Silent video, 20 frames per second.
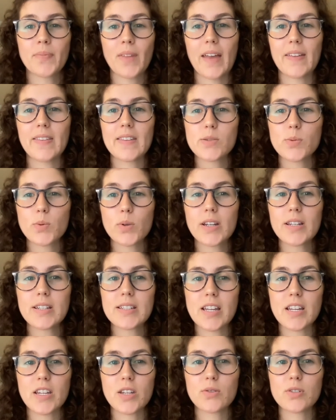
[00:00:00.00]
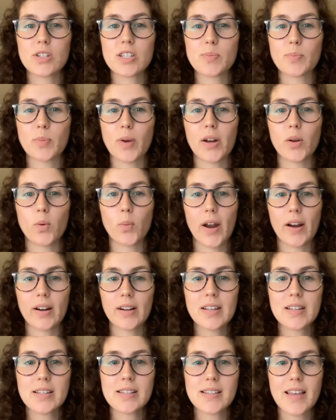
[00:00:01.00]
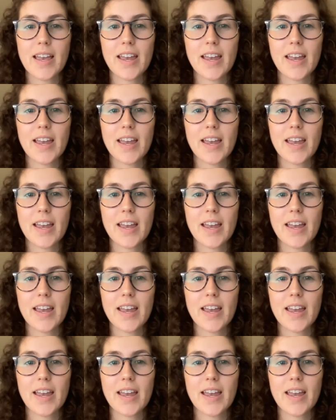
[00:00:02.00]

and this will continue to spread awareness